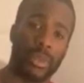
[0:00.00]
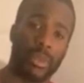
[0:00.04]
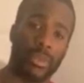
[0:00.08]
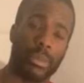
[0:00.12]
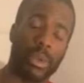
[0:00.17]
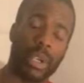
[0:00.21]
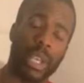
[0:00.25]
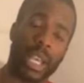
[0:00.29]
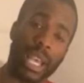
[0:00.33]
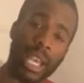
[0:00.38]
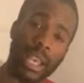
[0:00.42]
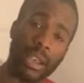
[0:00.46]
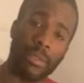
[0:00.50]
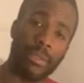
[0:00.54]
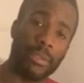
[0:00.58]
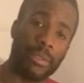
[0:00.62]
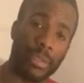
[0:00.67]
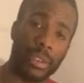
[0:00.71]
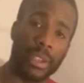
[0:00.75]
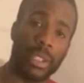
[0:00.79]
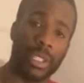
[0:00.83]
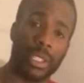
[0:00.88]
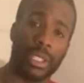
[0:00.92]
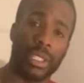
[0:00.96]
But have
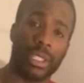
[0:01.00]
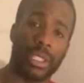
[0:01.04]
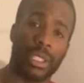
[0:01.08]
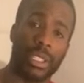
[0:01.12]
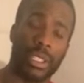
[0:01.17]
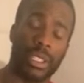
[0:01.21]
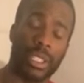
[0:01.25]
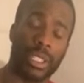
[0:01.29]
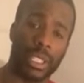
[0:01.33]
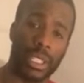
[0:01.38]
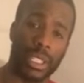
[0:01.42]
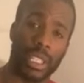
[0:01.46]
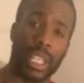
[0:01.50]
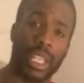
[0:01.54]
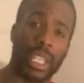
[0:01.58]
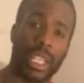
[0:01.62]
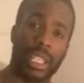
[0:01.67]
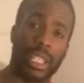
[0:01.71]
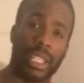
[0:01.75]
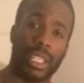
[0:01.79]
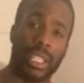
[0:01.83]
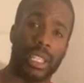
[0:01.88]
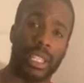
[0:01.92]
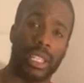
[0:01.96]
fun tonight.
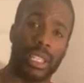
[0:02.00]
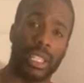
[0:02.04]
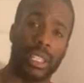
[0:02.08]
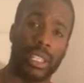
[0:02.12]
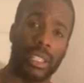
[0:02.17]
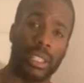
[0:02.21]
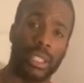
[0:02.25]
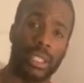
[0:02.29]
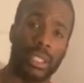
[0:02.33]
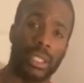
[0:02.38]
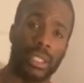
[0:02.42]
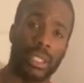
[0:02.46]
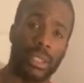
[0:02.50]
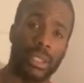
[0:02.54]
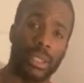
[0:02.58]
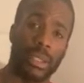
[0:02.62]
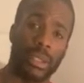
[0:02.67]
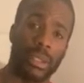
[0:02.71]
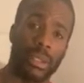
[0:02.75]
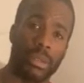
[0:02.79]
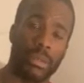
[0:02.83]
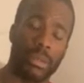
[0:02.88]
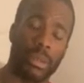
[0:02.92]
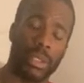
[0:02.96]

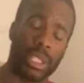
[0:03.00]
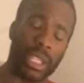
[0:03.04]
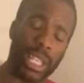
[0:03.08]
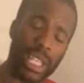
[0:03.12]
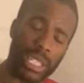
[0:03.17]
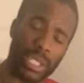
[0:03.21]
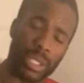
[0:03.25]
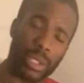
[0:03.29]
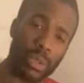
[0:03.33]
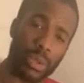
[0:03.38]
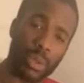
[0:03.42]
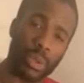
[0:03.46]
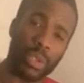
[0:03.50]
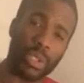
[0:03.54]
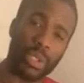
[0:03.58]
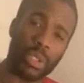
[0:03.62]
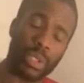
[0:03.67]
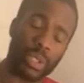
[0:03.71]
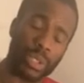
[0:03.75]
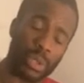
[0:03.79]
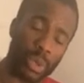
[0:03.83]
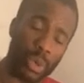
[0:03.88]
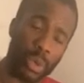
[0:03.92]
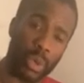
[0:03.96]
But let's do it
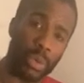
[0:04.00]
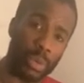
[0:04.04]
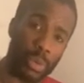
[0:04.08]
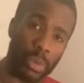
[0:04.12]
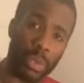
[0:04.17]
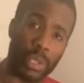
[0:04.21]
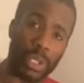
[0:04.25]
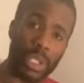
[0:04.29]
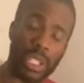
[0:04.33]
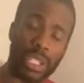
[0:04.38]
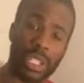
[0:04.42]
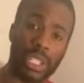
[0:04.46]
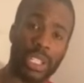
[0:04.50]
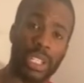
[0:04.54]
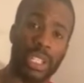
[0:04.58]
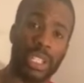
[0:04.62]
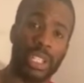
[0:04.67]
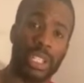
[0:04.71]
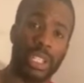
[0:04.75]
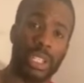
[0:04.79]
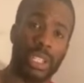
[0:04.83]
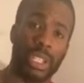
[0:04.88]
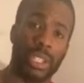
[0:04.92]
sober this year.